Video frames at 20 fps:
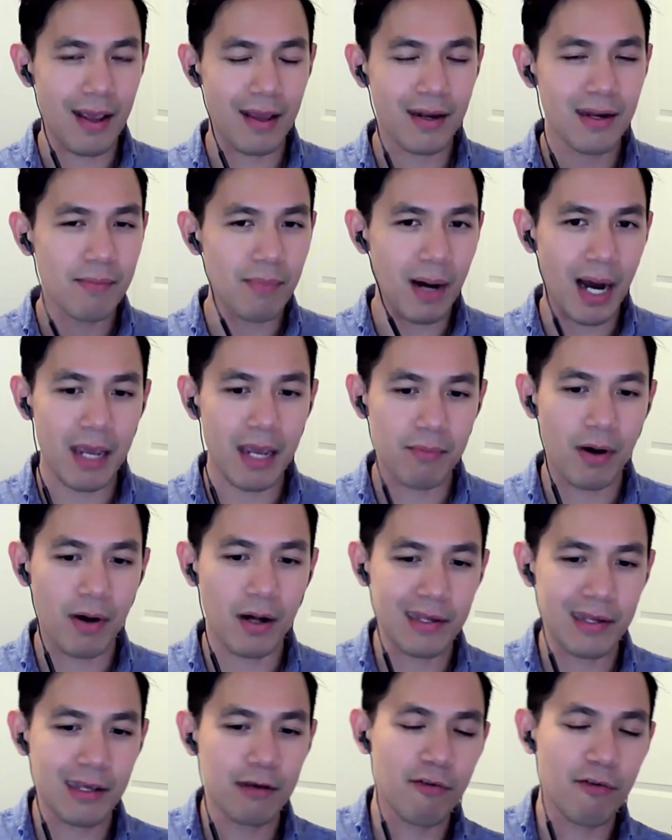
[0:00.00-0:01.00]
any
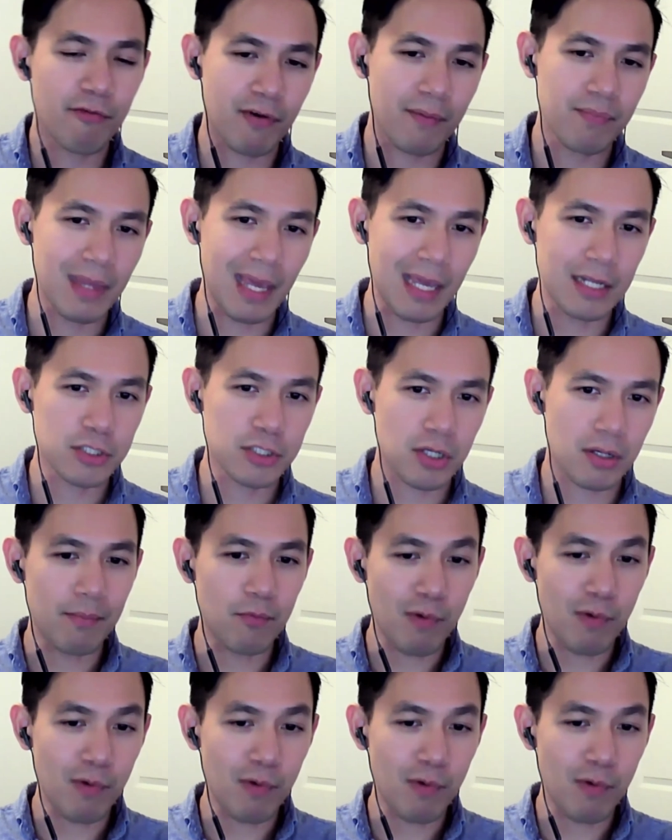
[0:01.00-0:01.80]
biomolecule from nature